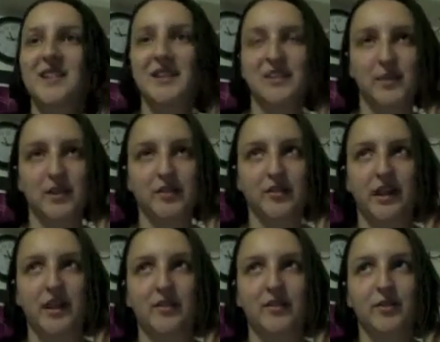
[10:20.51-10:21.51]
especially
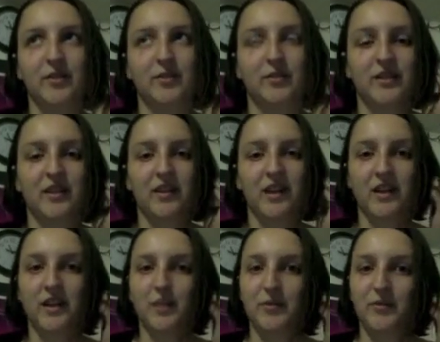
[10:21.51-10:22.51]
after we saw that
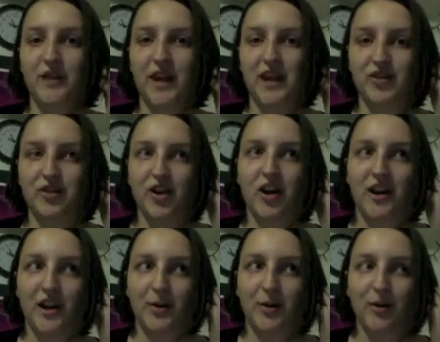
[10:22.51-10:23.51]
clip of Cage
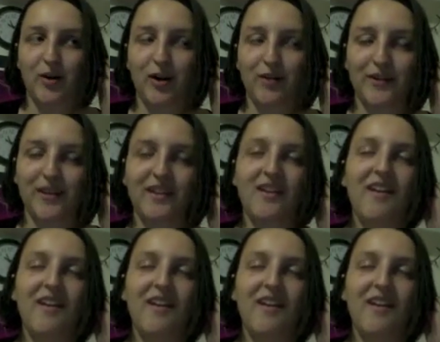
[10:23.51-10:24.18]
talking about coughing.